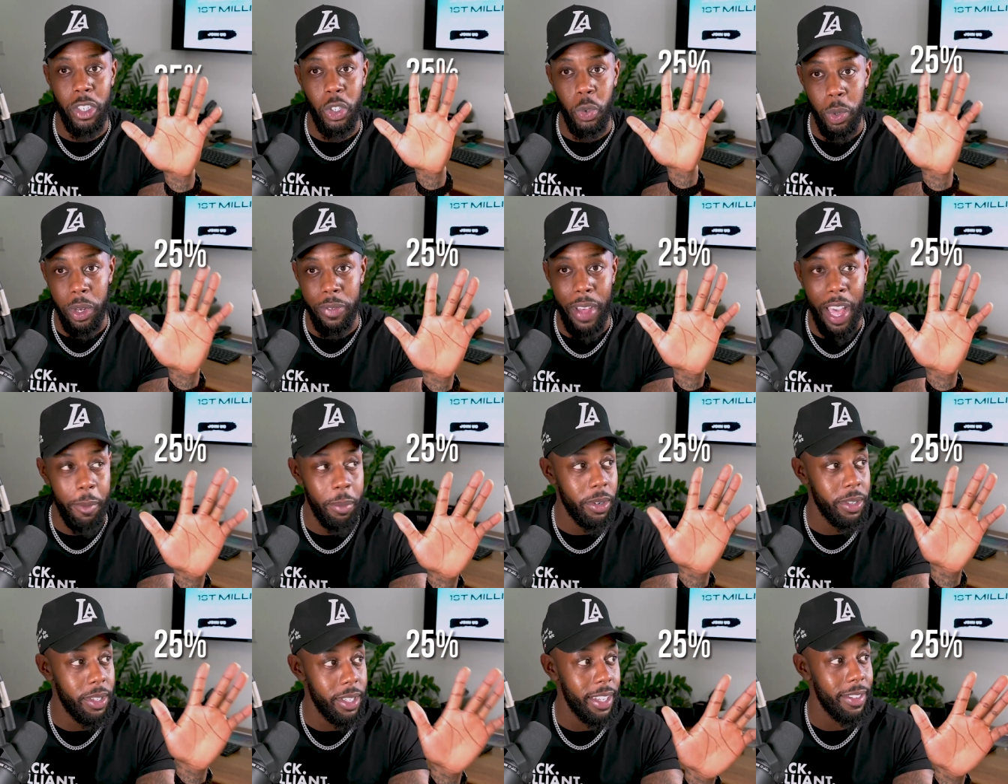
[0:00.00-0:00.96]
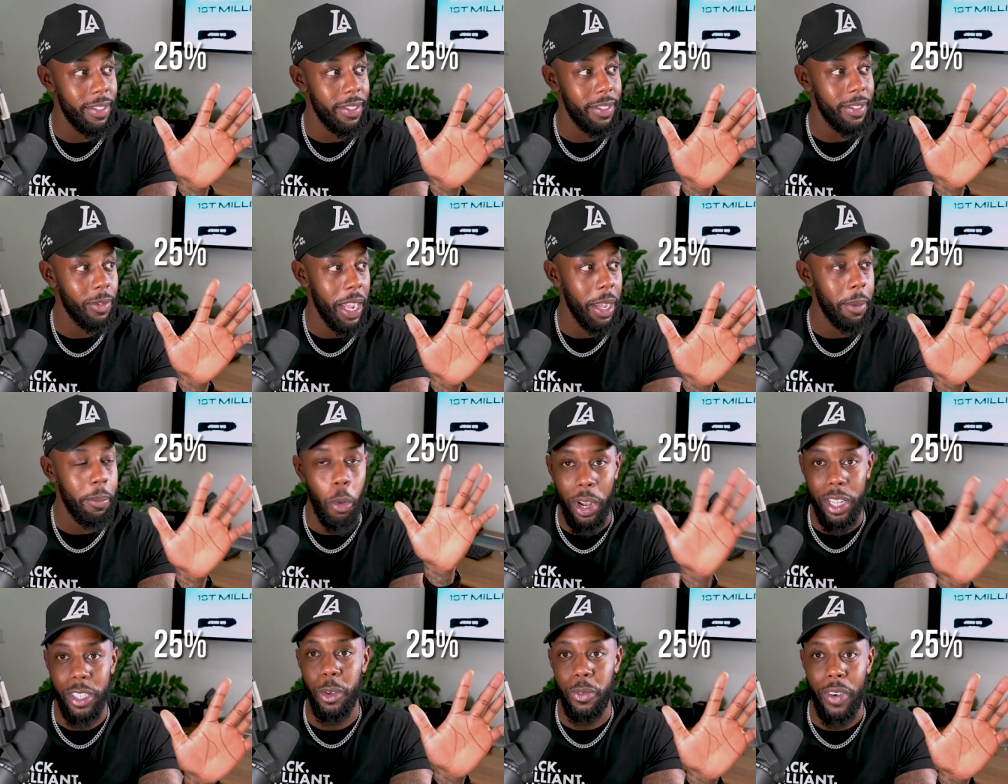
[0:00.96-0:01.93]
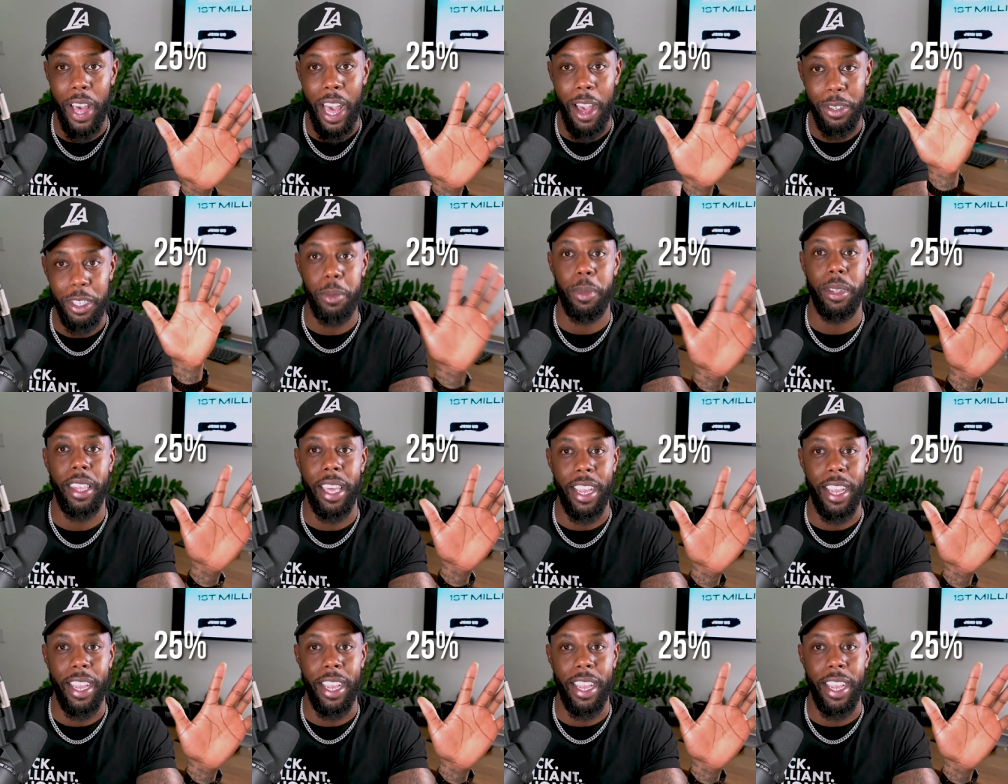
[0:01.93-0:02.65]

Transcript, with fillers: to 25%. Right, 0.25 should have been the